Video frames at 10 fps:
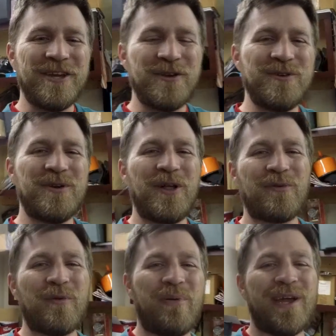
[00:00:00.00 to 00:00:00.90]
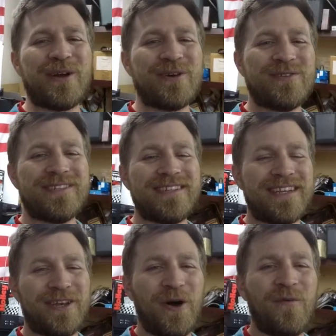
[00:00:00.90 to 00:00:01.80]
doing all the repairs.
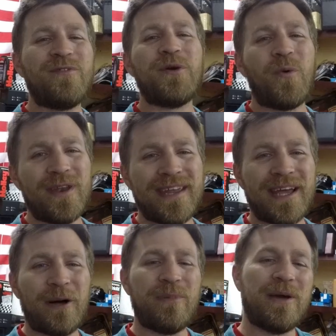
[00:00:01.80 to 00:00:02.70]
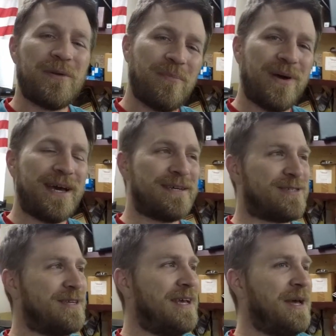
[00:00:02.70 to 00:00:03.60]
And hopefully one day I'll be able to
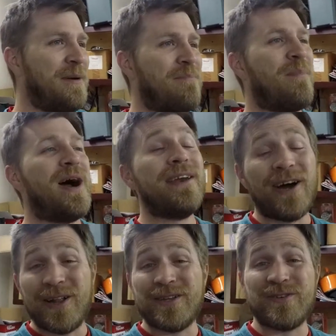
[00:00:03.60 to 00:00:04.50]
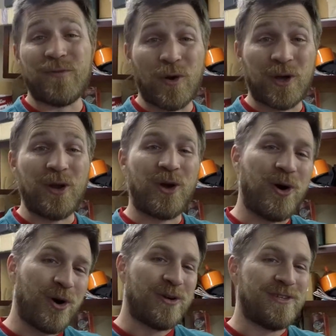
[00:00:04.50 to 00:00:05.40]
pass my knowledge of working on
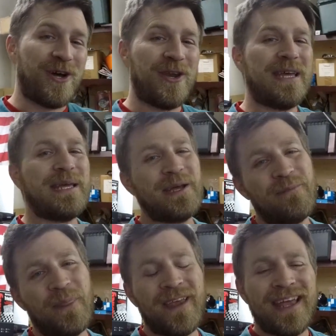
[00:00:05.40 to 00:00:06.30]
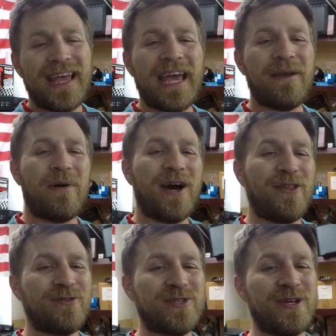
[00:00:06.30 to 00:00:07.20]
cars onto him and my
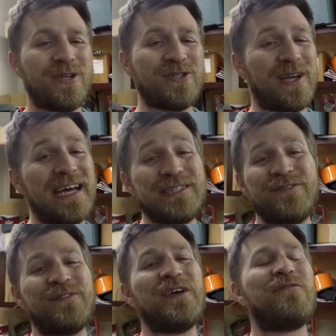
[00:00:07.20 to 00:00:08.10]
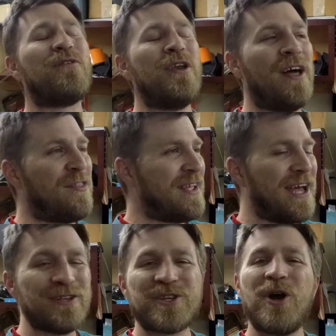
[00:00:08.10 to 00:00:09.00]
other son. So guys, if for nothing
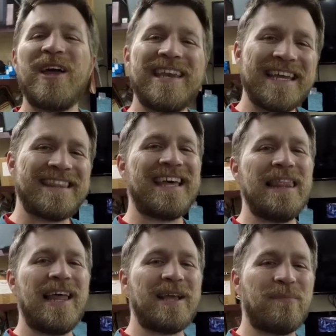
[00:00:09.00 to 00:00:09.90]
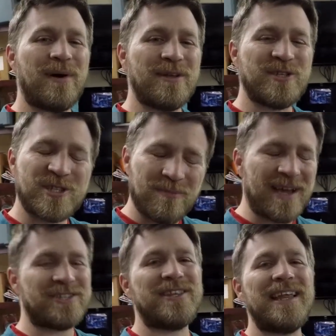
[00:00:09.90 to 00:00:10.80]
else, go ahead and hit that like button,
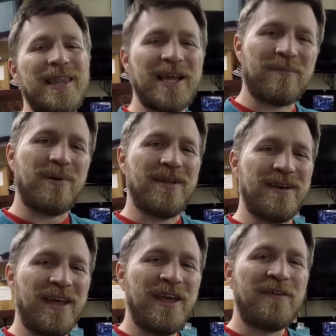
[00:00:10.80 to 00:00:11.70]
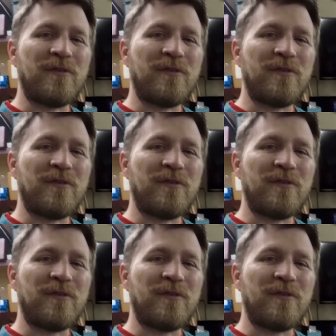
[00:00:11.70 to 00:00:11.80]
smash that like button for